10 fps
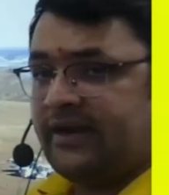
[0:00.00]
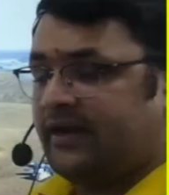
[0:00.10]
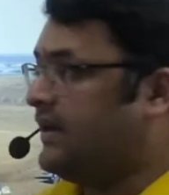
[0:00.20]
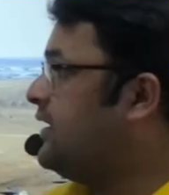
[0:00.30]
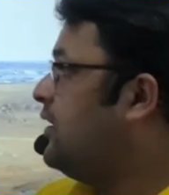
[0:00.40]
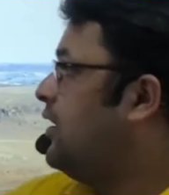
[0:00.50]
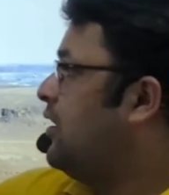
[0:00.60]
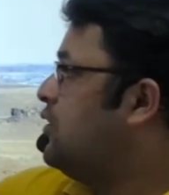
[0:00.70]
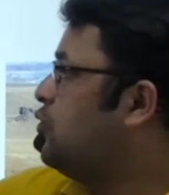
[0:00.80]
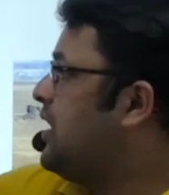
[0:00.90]
in
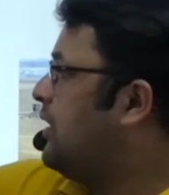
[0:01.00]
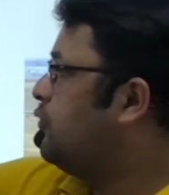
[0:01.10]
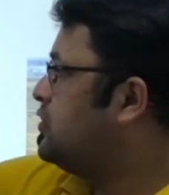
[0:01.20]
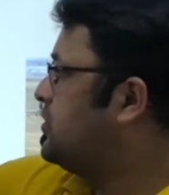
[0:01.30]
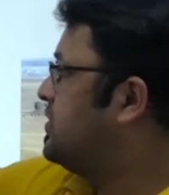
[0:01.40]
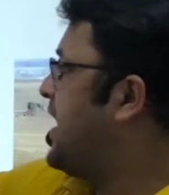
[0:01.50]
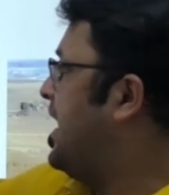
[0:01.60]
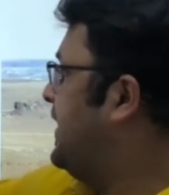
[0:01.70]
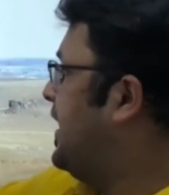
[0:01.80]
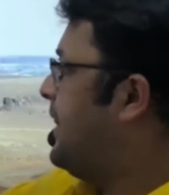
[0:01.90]
Nunavut,
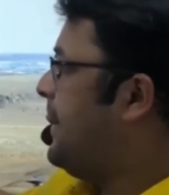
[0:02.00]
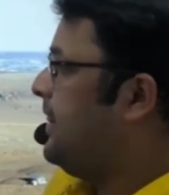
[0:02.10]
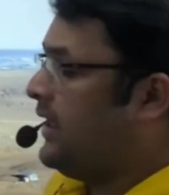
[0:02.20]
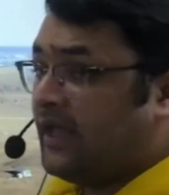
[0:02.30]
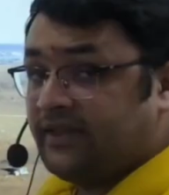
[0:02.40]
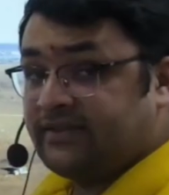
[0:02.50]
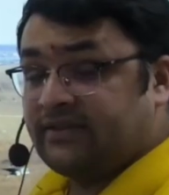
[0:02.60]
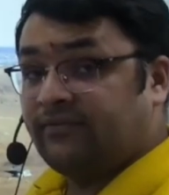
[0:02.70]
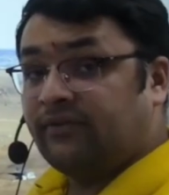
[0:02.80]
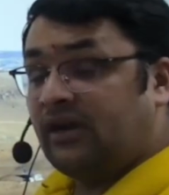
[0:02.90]
Canada, and this is
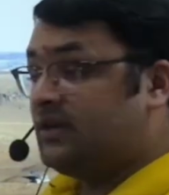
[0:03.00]
the world's